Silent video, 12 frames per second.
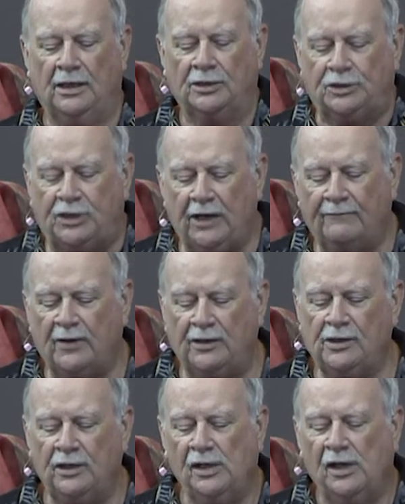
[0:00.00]

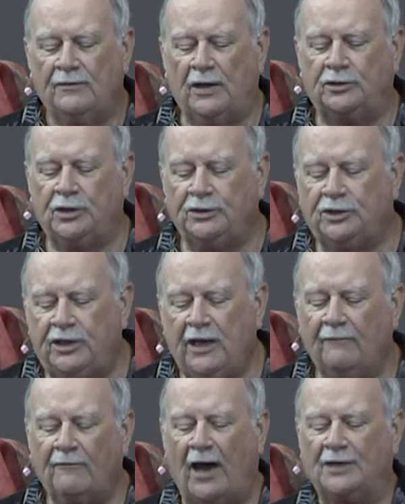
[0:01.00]
given that could
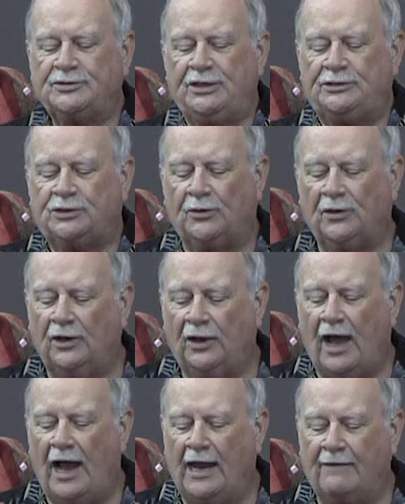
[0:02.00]
give us eternal
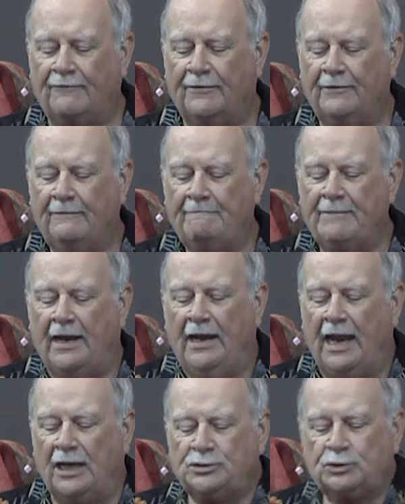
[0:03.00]
life.
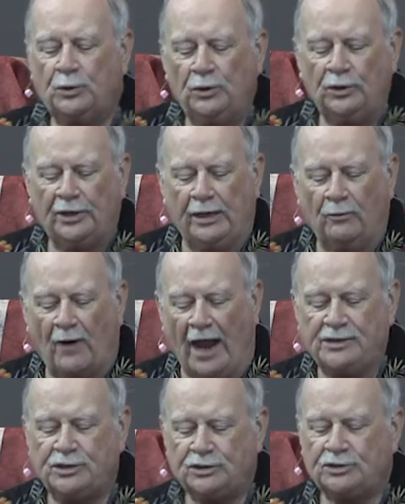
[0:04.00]
And truly,
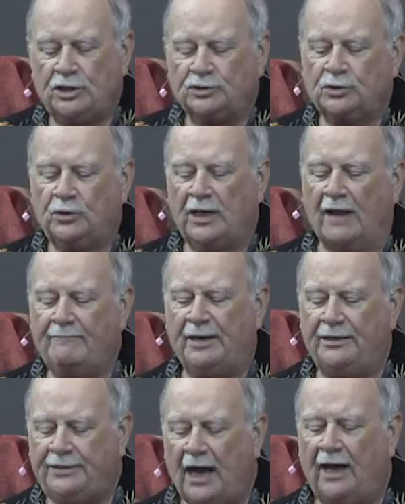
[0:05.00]
righteousness could have
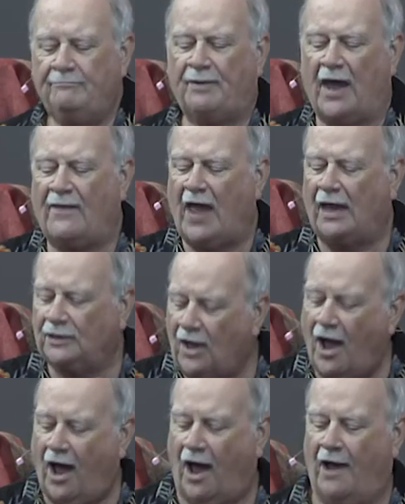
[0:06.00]
been done by that
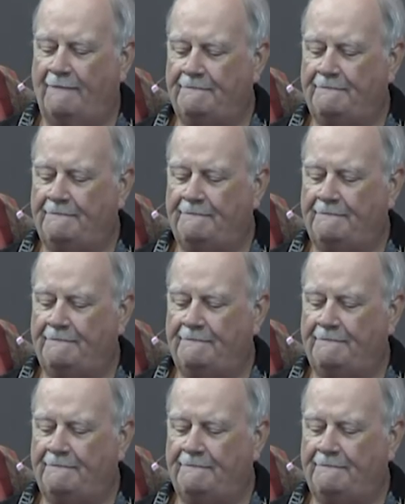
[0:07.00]
law.